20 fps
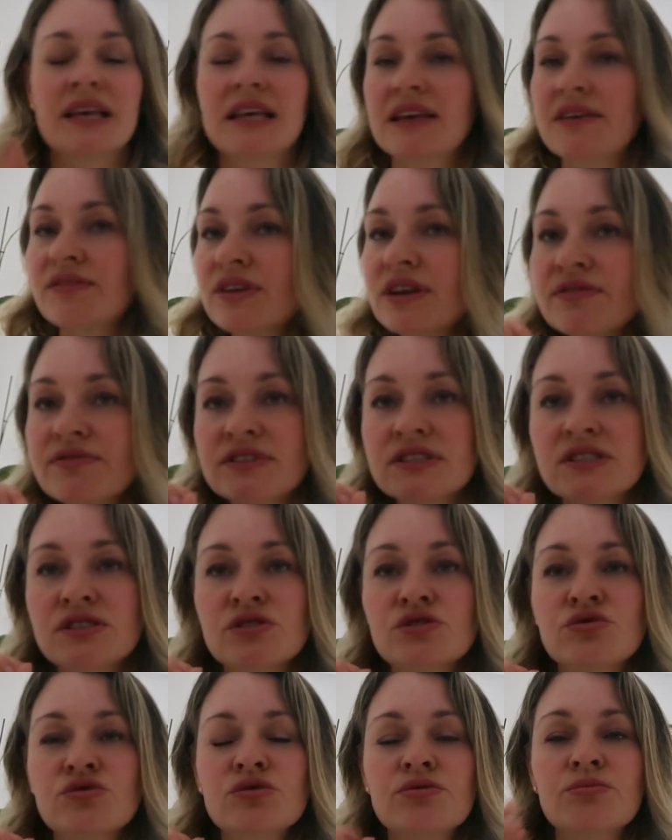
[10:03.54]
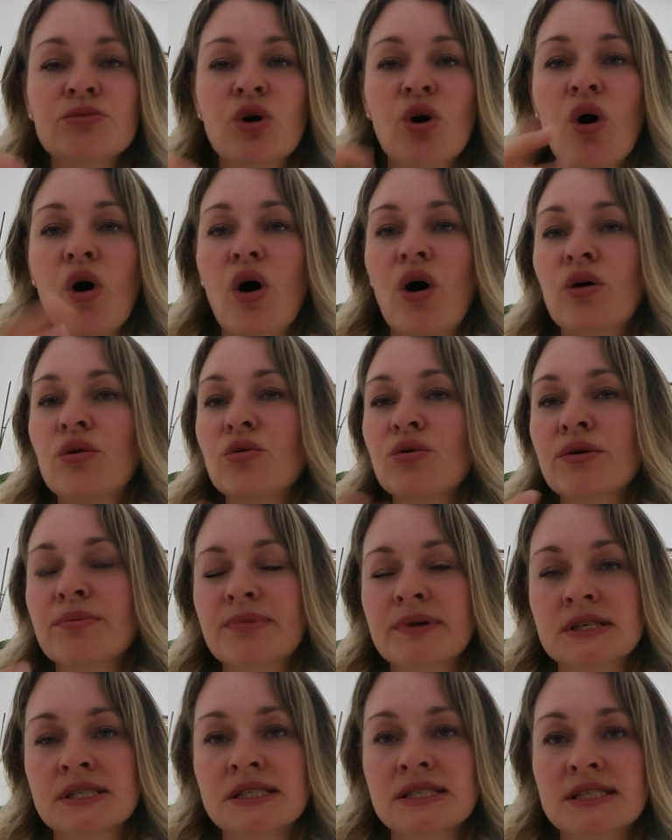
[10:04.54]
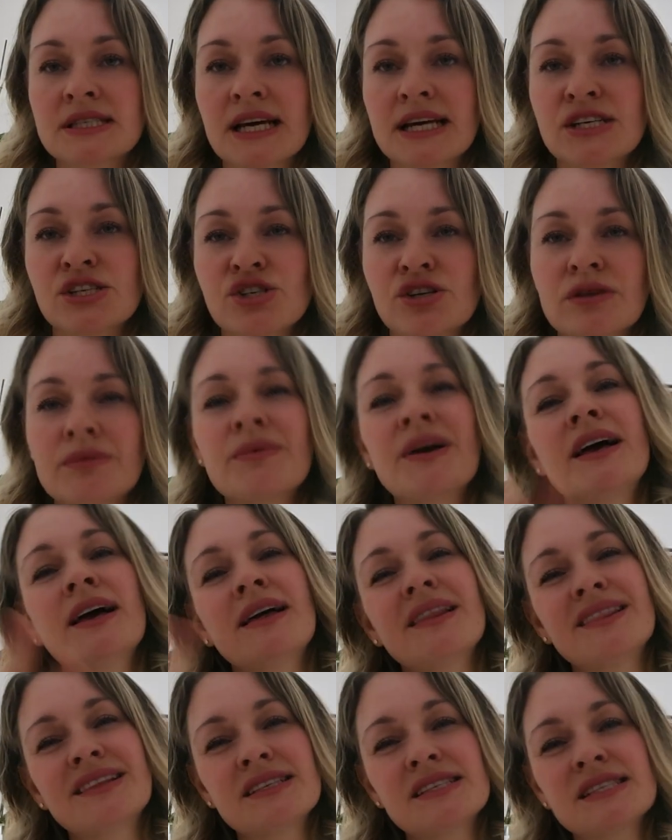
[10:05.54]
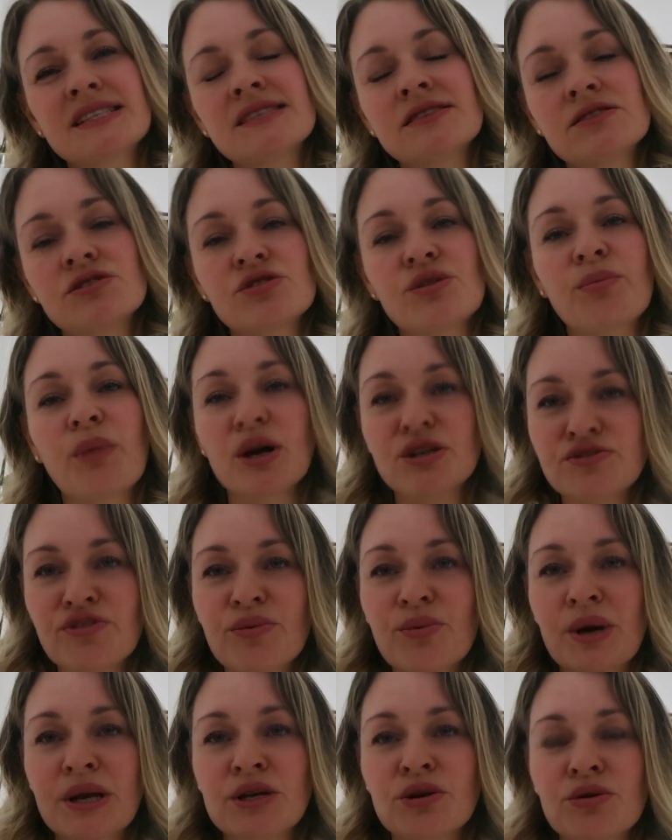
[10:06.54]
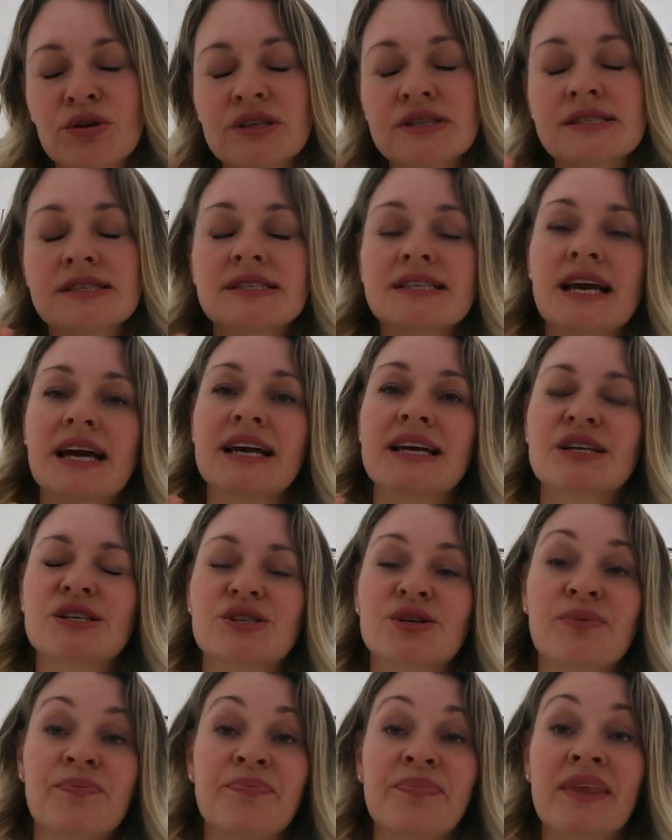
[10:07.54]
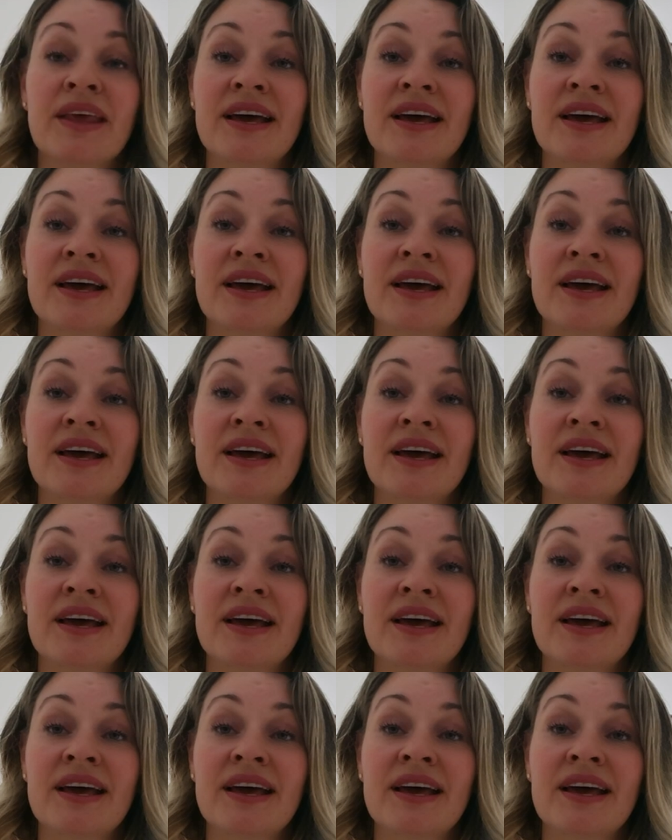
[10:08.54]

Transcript: even if it's a Zoom call or a presentation. This isn't so much for when you're on stage.